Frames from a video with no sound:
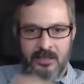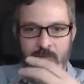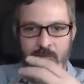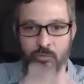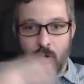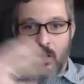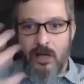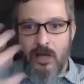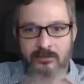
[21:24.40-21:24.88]

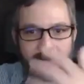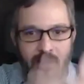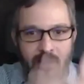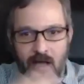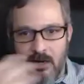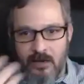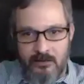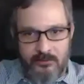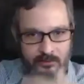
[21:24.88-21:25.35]
runs
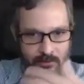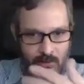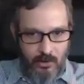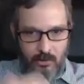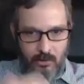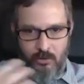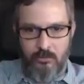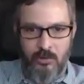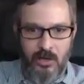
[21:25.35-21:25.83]
on its
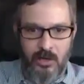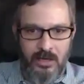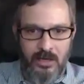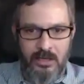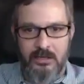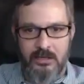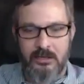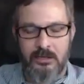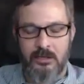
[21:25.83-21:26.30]
own,
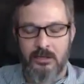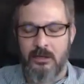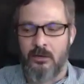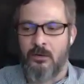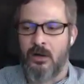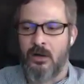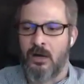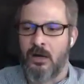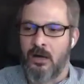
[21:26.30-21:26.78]
right?
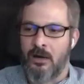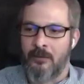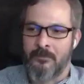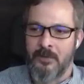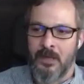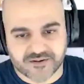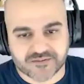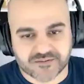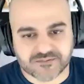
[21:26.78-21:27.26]

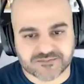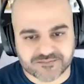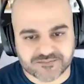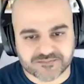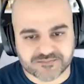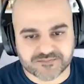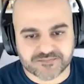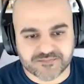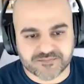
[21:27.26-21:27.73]
But
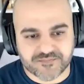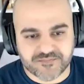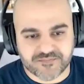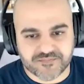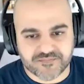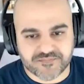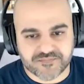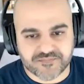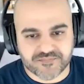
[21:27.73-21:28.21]
these
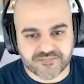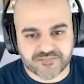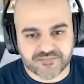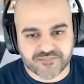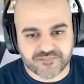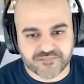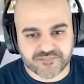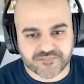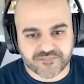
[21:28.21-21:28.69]
people
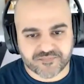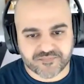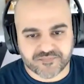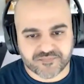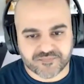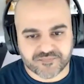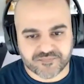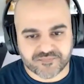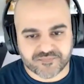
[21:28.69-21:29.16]
love
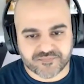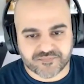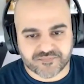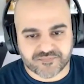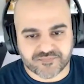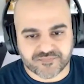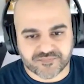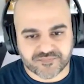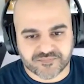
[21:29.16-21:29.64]
iGel.
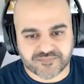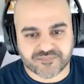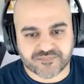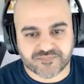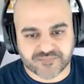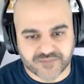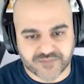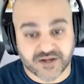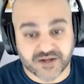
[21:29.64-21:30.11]

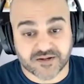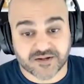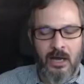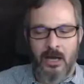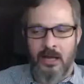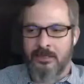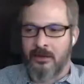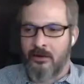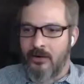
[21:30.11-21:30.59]
Right.
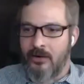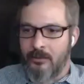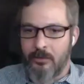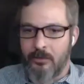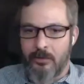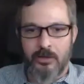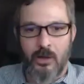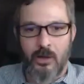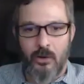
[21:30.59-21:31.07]
Yeah. They're
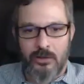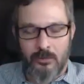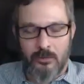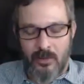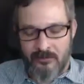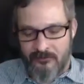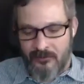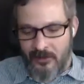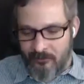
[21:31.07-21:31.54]
able to go into,
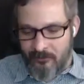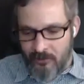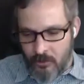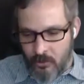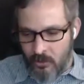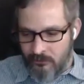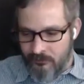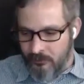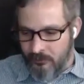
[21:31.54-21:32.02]
my favorite
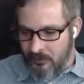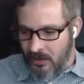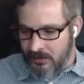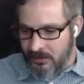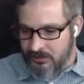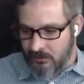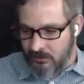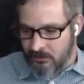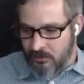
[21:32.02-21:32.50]
quote from the
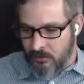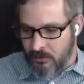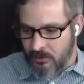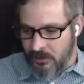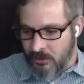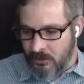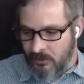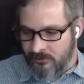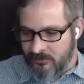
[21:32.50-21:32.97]
iGel
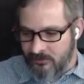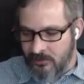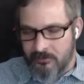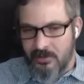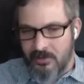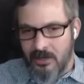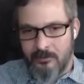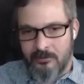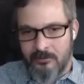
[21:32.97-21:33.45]
community was,
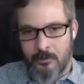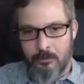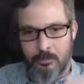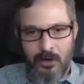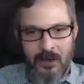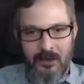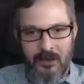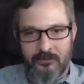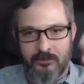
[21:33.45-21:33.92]
sometimes I
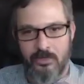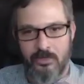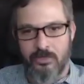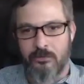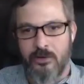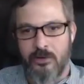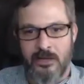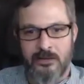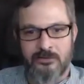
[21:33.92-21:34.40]
browse the
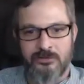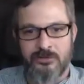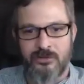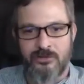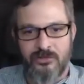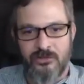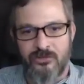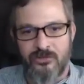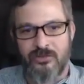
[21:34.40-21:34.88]
thread
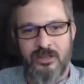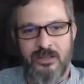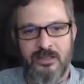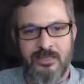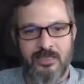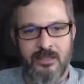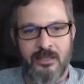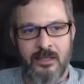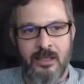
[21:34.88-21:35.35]
just to see
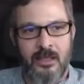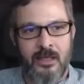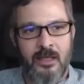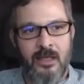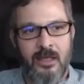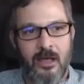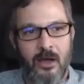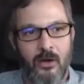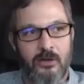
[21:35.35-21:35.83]
things
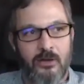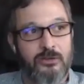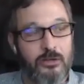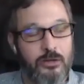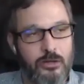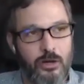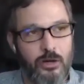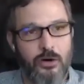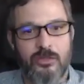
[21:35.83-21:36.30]
or
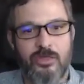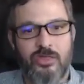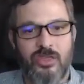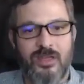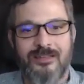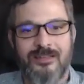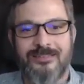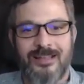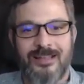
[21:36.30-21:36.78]
to learn
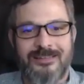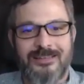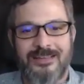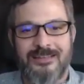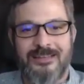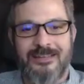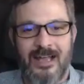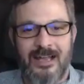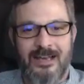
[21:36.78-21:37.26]
things I
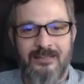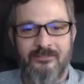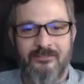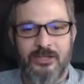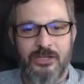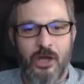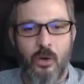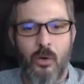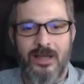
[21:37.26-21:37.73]
did not
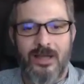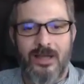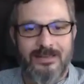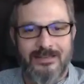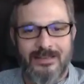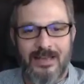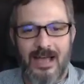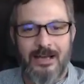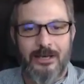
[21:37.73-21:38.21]
even know I
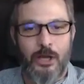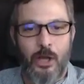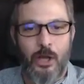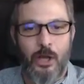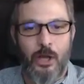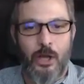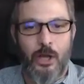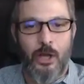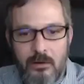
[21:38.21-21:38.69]
did not
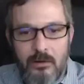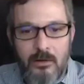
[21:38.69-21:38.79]
know.